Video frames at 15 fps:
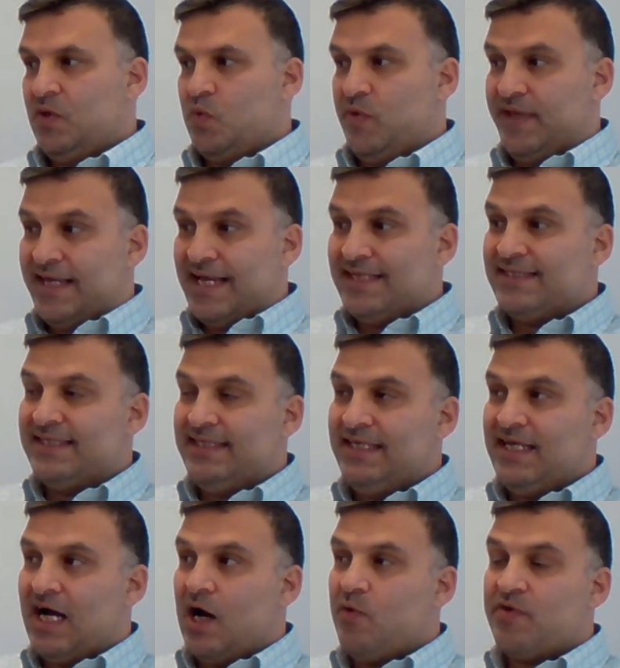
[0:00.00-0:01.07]
We can
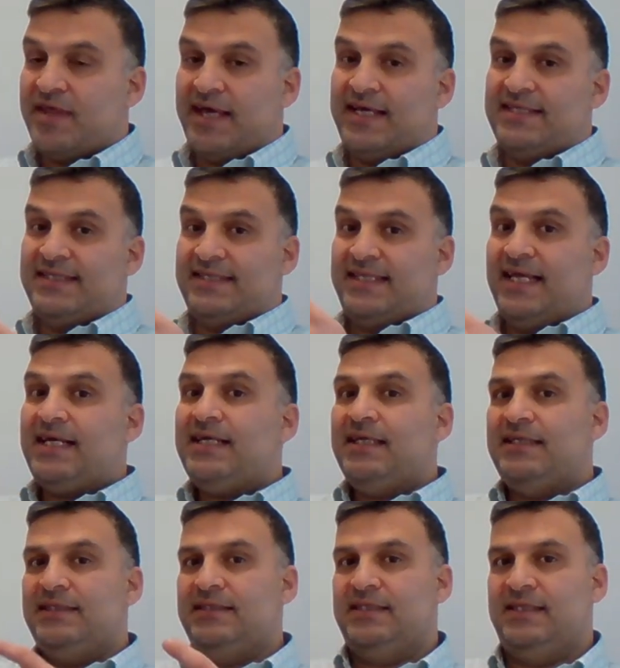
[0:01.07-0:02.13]
see how the
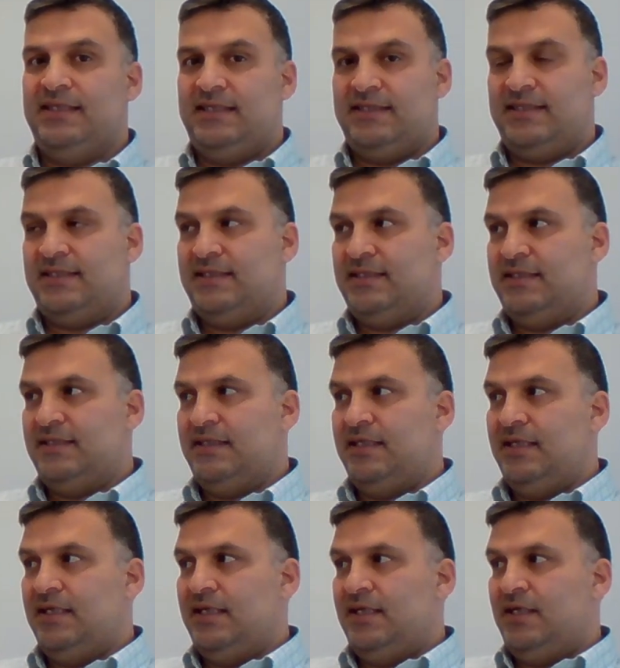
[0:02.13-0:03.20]
external entities
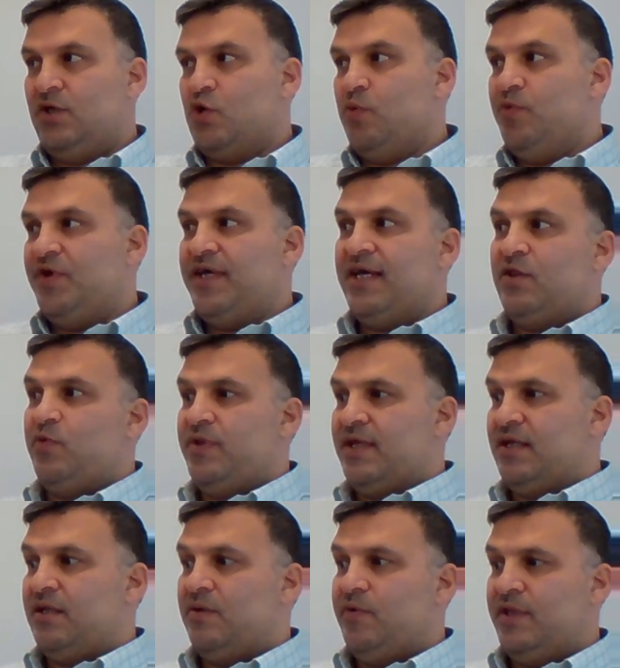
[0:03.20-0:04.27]
communicate with
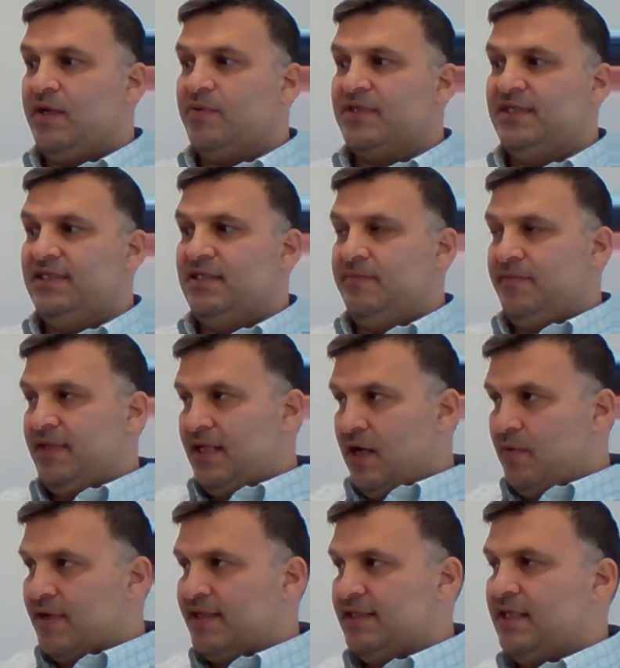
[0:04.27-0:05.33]
our system. In
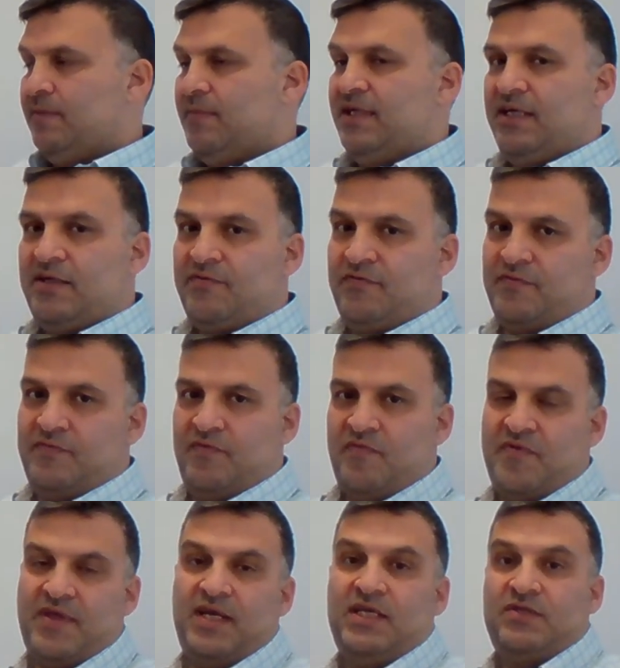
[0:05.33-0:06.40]
our example here,
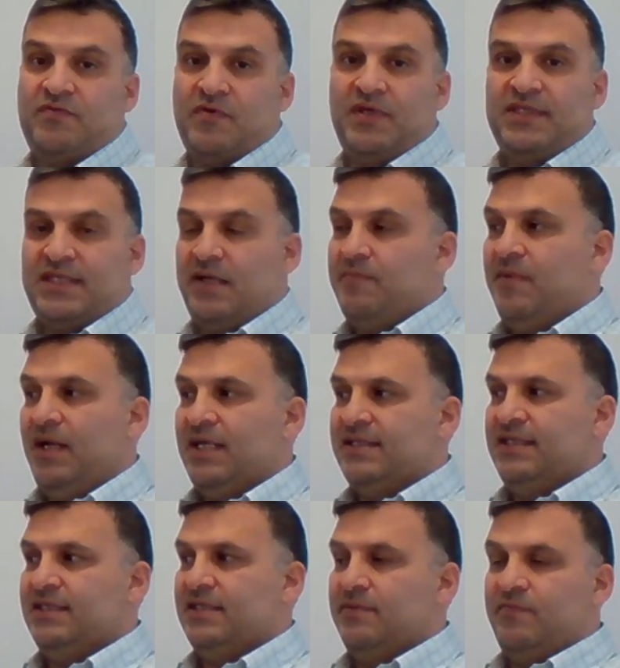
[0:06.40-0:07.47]
there is, for example, a
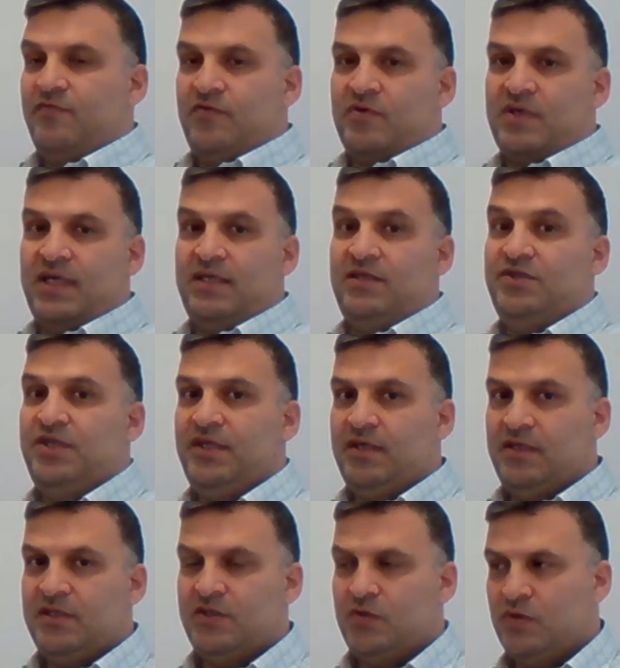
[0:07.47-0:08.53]
system for an
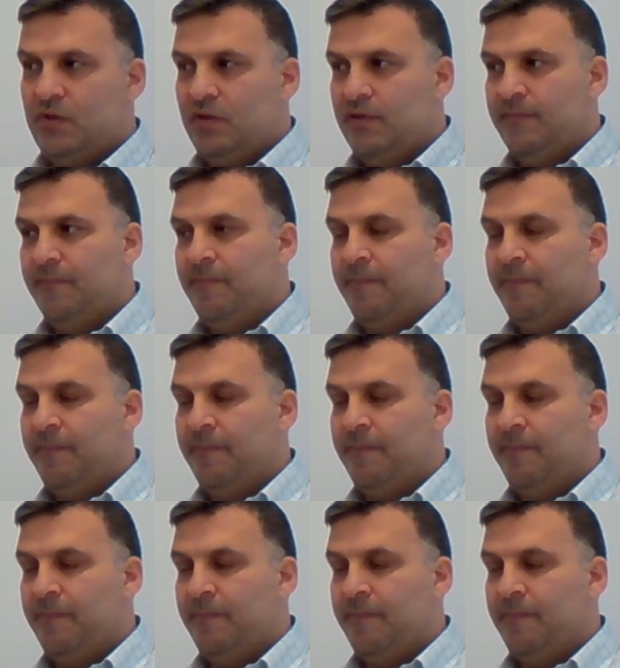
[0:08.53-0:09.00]
engineering school.